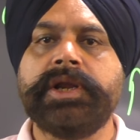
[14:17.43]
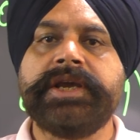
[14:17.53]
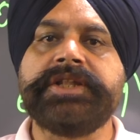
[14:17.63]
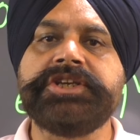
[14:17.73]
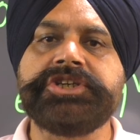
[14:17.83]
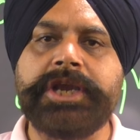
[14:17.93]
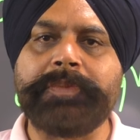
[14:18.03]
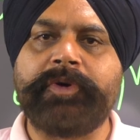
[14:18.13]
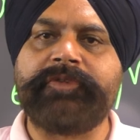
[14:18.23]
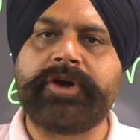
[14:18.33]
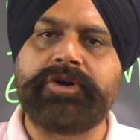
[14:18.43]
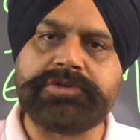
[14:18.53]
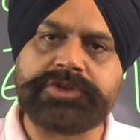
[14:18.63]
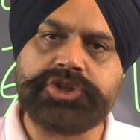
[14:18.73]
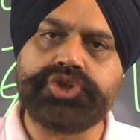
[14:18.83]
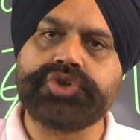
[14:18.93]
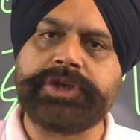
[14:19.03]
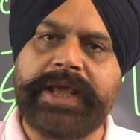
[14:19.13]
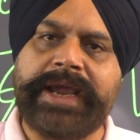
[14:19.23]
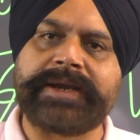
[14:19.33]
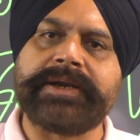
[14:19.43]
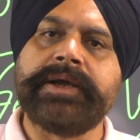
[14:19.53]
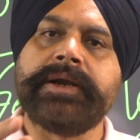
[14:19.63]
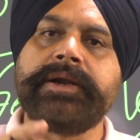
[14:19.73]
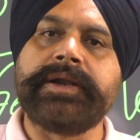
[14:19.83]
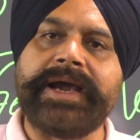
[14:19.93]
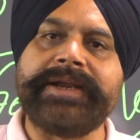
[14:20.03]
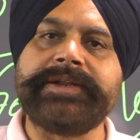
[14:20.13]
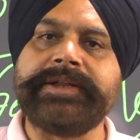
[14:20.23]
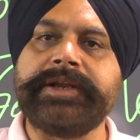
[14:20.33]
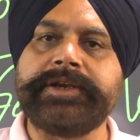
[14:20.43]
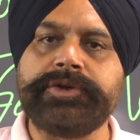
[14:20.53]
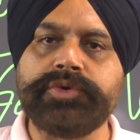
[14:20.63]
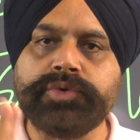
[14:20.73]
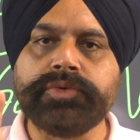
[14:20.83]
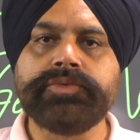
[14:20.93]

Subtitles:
in the shape of a Constitution Act 1982.